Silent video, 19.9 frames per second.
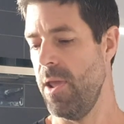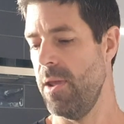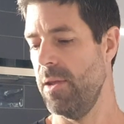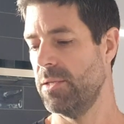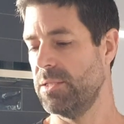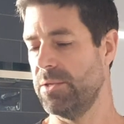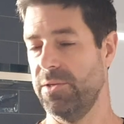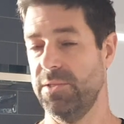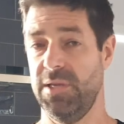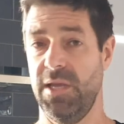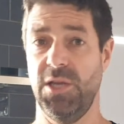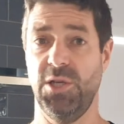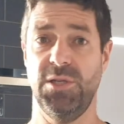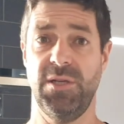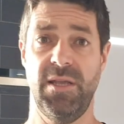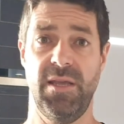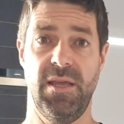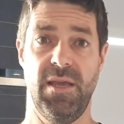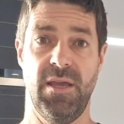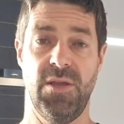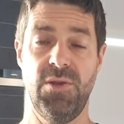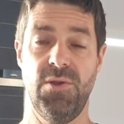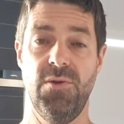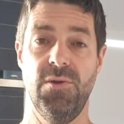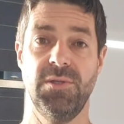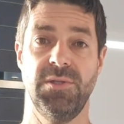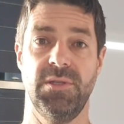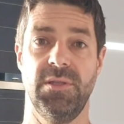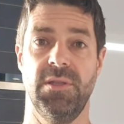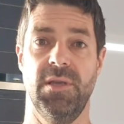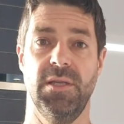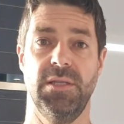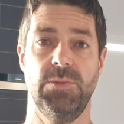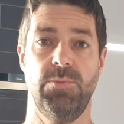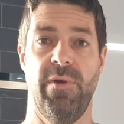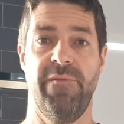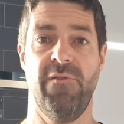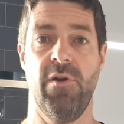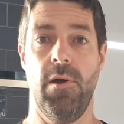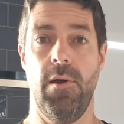So essentially in using this,
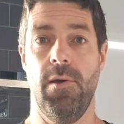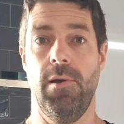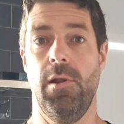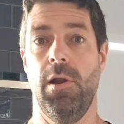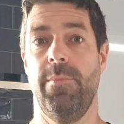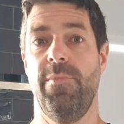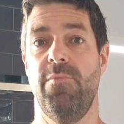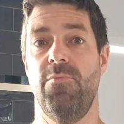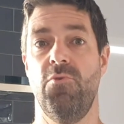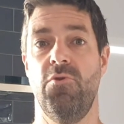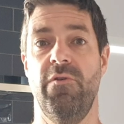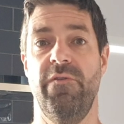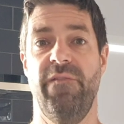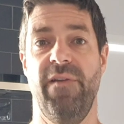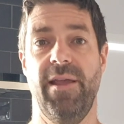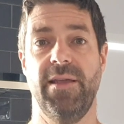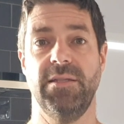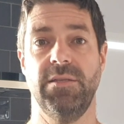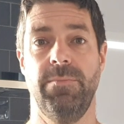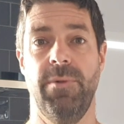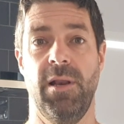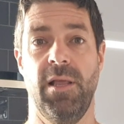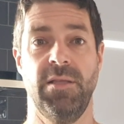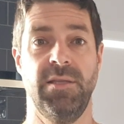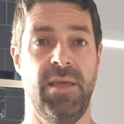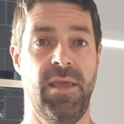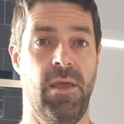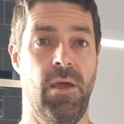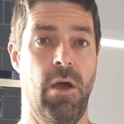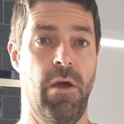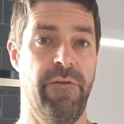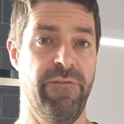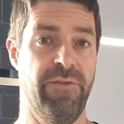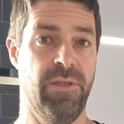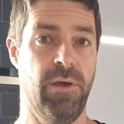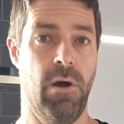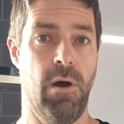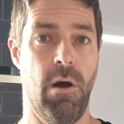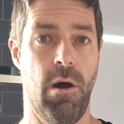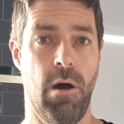we've got a little bit more flexibility over
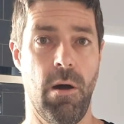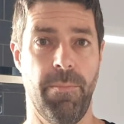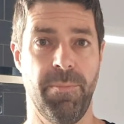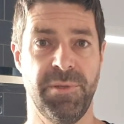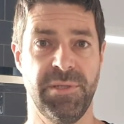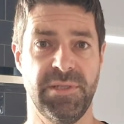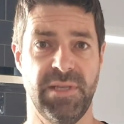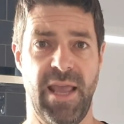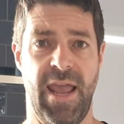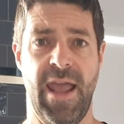the hops